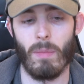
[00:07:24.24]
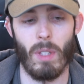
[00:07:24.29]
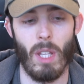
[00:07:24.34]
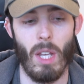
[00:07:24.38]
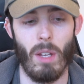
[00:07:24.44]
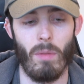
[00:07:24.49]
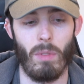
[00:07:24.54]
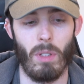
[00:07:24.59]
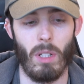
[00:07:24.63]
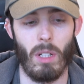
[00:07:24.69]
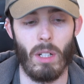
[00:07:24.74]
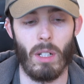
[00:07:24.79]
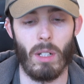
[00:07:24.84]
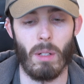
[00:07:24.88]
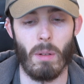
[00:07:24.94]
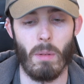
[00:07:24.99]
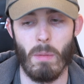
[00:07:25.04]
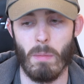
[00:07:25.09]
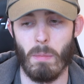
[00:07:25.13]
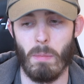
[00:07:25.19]
if
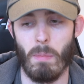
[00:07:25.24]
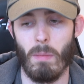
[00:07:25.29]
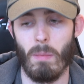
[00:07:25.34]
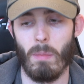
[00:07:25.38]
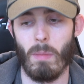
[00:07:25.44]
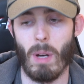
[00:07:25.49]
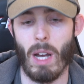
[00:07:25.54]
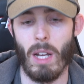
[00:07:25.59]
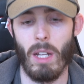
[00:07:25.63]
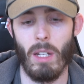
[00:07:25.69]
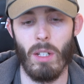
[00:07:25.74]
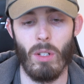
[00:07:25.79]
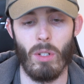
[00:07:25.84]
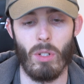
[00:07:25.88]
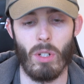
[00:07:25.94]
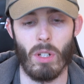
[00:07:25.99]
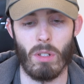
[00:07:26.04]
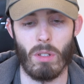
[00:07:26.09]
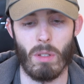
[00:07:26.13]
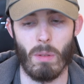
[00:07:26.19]
you're buying
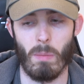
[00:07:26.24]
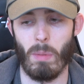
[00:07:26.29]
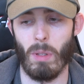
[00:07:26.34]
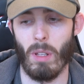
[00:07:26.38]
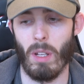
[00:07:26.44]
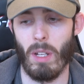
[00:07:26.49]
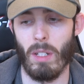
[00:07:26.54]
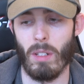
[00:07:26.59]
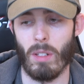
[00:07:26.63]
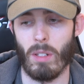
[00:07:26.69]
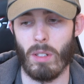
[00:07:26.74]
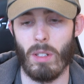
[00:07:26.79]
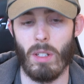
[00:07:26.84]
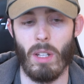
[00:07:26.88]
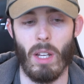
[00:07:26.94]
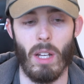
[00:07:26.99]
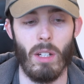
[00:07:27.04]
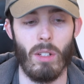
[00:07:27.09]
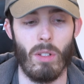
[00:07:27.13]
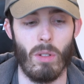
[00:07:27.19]
just the plain
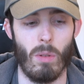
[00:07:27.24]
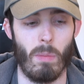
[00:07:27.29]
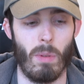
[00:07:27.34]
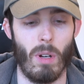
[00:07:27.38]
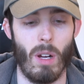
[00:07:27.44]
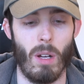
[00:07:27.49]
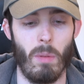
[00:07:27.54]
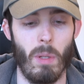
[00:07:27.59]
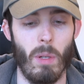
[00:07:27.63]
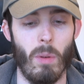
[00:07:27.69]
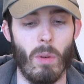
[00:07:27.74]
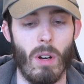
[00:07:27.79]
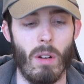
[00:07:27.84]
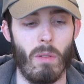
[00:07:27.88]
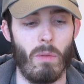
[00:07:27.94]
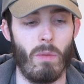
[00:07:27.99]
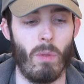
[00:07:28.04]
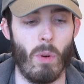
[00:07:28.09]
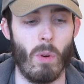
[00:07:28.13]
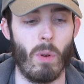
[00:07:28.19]
sticks, you'll probably
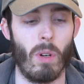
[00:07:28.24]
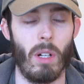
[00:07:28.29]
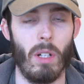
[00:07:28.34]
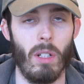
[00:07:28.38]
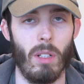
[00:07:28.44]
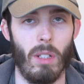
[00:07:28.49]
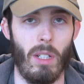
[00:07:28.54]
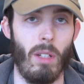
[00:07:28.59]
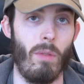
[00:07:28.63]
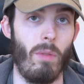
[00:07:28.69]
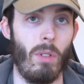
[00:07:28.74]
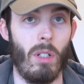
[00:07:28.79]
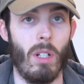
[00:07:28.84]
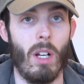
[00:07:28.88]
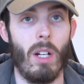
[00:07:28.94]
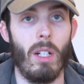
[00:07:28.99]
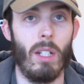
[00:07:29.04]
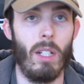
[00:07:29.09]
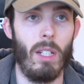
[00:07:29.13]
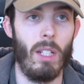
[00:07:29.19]
want 4, like if you're
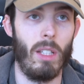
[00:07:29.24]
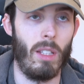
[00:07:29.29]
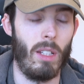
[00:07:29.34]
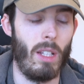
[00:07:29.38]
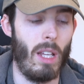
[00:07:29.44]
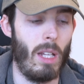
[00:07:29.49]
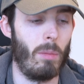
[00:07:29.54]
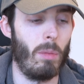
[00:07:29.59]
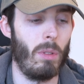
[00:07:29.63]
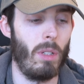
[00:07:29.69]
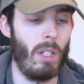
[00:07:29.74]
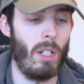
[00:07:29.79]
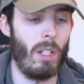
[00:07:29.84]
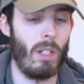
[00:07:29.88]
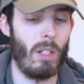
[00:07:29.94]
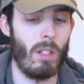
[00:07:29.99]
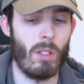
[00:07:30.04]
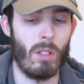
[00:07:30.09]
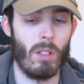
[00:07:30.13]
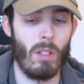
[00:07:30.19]
not going to get the cable
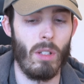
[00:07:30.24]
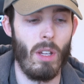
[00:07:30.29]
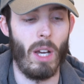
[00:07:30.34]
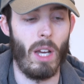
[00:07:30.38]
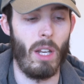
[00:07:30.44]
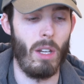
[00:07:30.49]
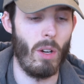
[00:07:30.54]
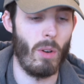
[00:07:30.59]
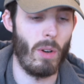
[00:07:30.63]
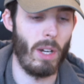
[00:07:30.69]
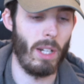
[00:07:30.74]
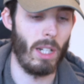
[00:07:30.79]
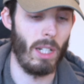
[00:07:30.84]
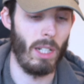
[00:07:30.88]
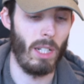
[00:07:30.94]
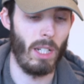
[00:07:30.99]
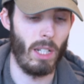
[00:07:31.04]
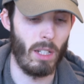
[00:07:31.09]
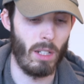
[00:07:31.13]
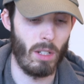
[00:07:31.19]
aiders. I know I
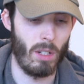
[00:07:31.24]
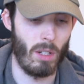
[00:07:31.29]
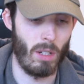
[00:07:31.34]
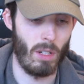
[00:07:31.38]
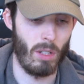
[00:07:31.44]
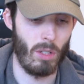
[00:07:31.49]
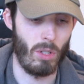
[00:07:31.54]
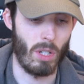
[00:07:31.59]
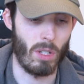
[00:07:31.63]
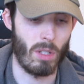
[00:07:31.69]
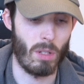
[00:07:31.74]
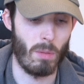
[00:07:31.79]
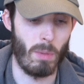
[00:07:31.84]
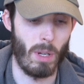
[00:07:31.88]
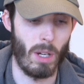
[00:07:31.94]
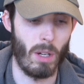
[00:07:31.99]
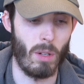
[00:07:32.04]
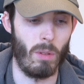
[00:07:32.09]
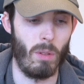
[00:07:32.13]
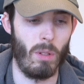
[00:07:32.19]
can get just
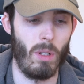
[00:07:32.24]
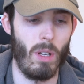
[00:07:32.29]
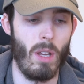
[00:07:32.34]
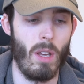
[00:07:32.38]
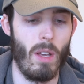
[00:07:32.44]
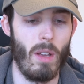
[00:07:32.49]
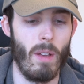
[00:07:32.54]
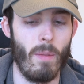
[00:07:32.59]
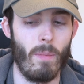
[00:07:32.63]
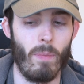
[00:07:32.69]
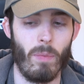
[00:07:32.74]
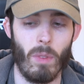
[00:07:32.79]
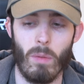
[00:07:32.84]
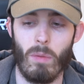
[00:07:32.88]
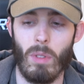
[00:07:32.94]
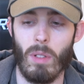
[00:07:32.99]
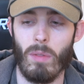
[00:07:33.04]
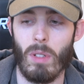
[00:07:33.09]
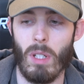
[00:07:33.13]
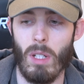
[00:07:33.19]
about
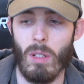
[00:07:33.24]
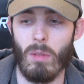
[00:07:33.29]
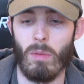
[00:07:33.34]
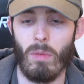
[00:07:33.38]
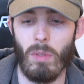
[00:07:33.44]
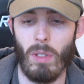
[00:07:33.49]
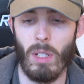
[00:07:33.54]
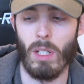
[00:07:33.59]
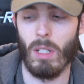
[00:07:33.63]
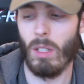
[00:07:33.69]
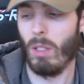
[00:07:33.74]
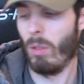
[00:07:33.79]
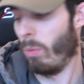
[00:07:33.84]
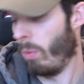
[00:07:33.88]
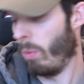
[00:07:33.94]
15 feet